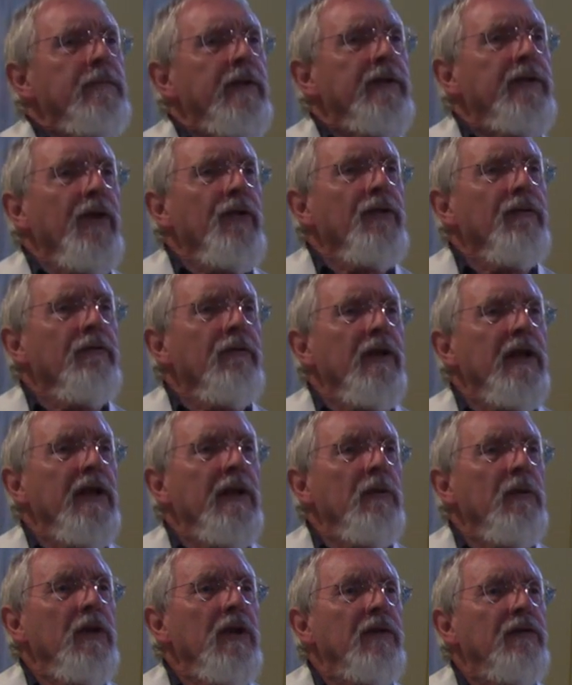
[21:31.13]
It doesn't
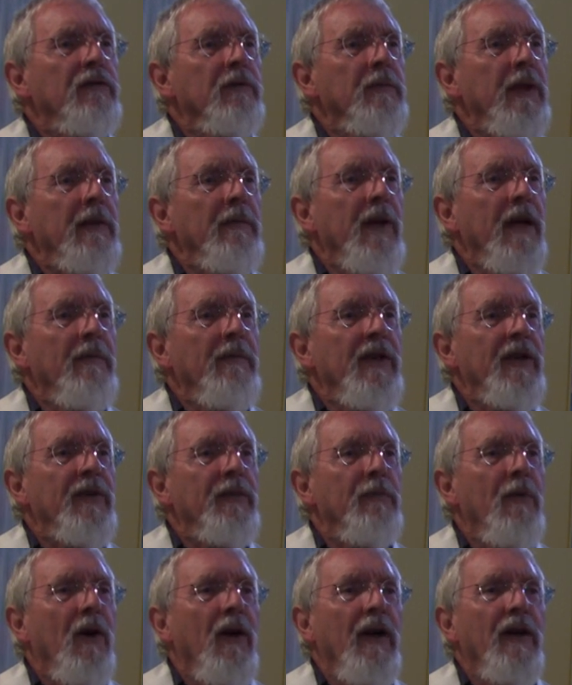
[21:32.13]
really work for me. Maybe
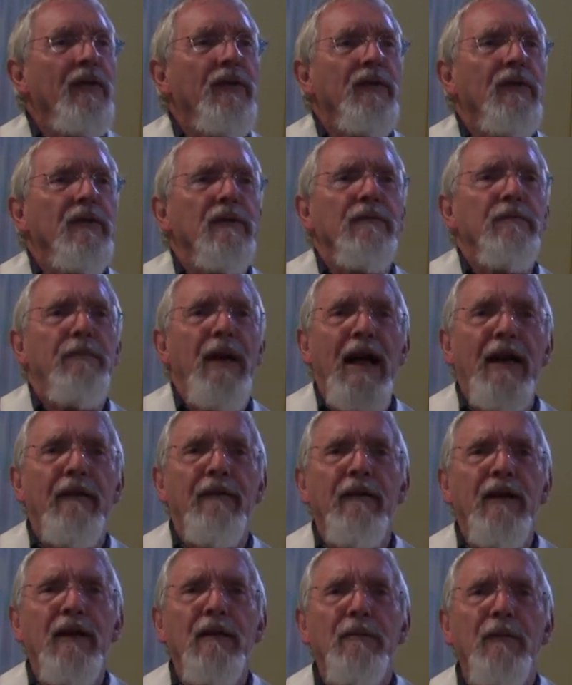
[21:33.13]
it's my sort of
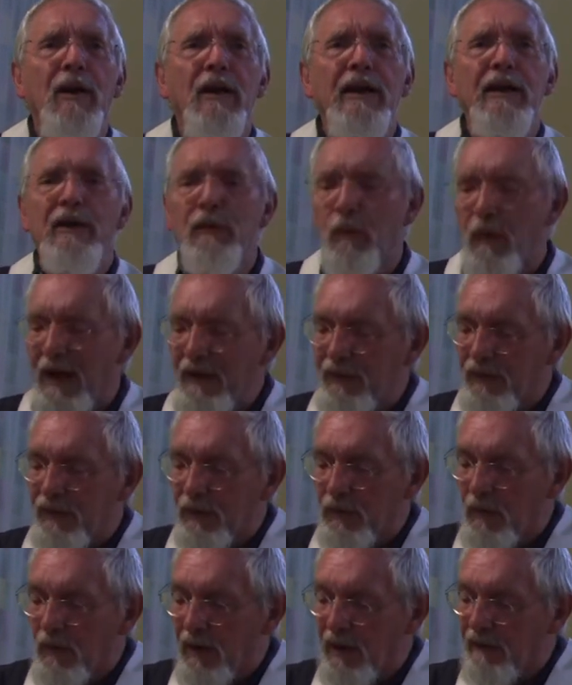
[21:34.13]
background, in the West
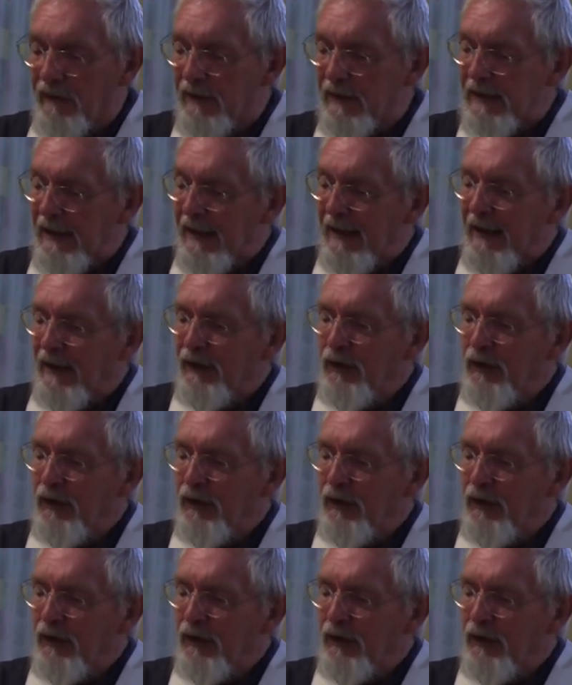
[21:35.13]
or whatever.